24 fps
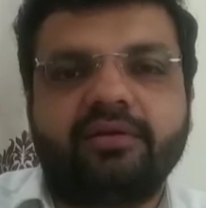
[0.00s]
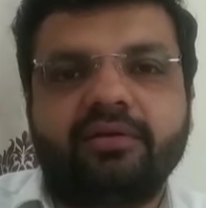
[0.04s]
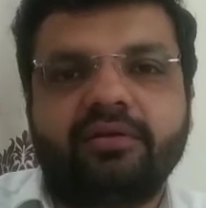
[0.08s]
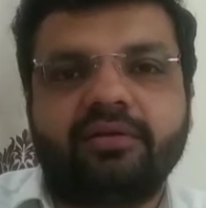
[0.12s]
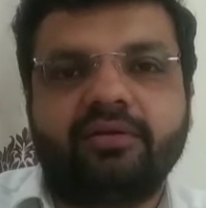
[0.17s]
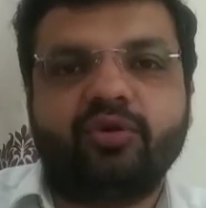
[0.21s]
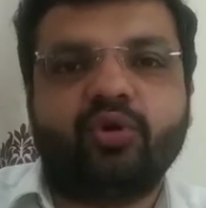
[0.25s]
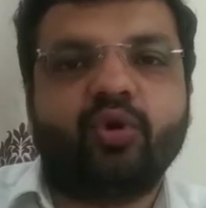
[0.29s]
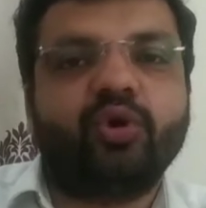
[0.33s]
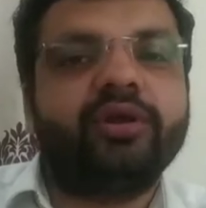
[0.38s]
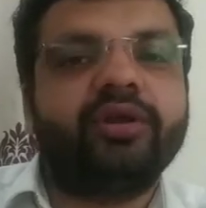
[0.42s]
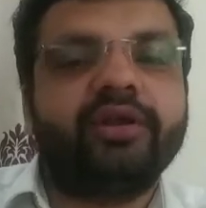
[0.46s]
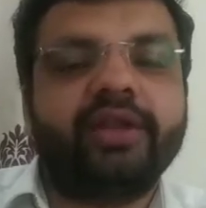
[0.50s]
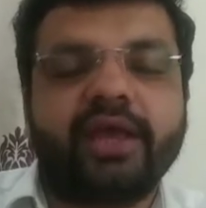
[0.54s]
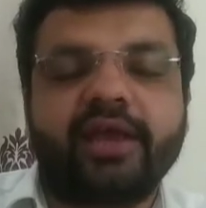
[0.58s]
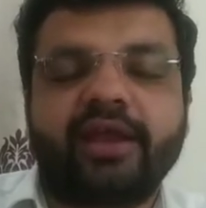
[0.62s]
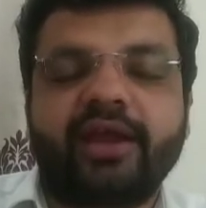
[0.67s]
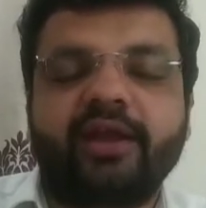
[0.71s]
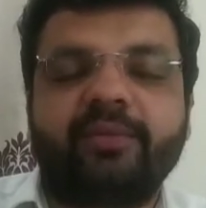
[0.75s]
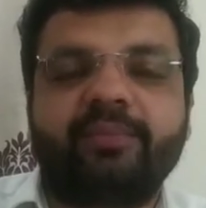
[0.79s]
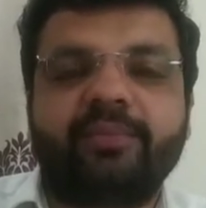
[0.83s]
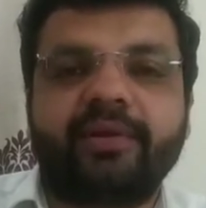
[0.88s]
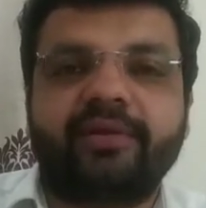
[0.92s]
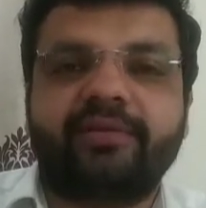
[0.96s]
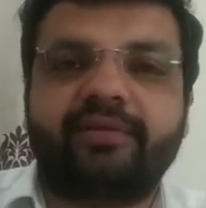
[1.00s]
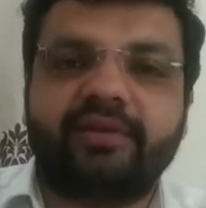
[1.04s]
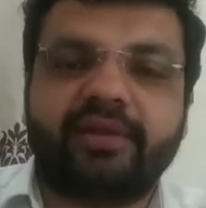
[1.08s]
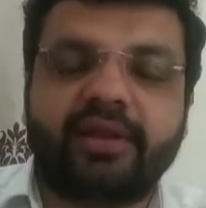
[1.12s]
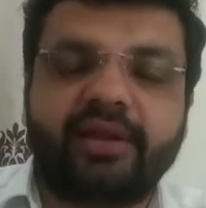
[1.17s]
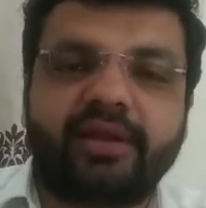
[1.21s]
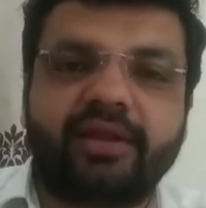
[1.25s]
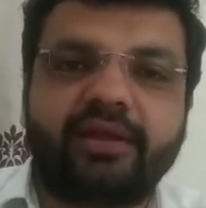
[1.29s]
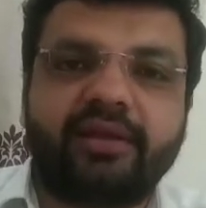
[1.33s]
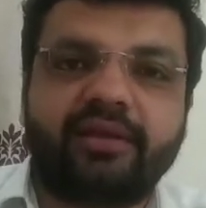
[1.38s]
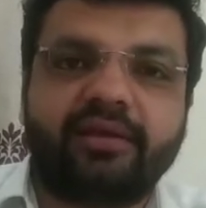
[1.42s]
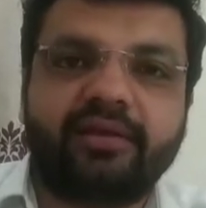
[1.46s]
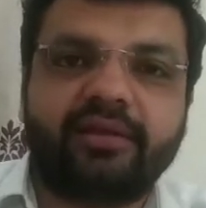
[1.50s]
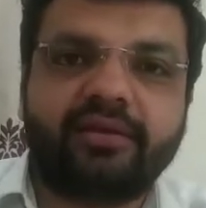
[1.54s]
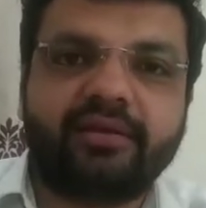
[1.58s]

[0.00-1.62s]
don't take it personally.